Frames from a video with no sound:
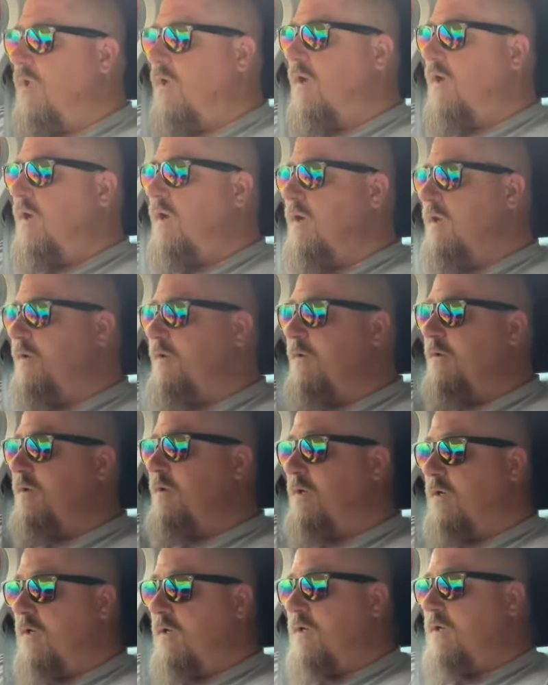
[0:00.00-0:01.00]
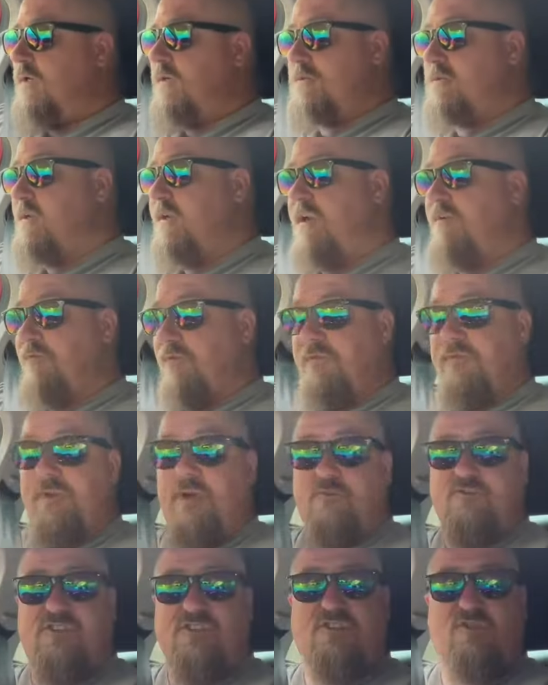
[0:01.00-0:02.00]
and as I said, everything
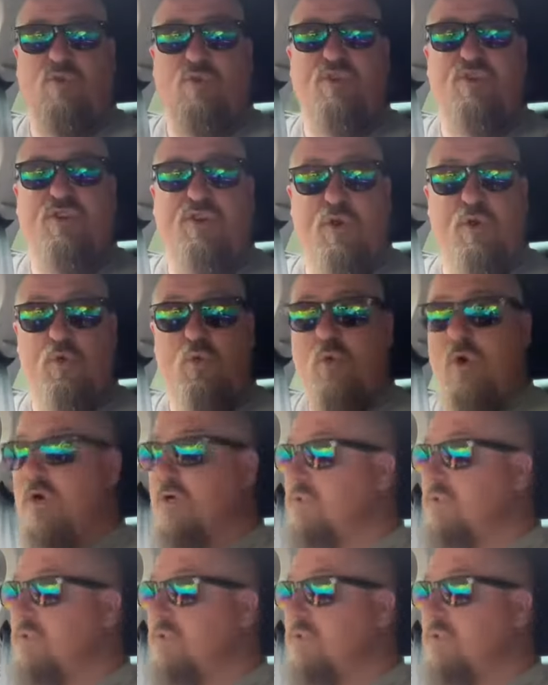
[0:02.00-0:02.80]
else is sort of new.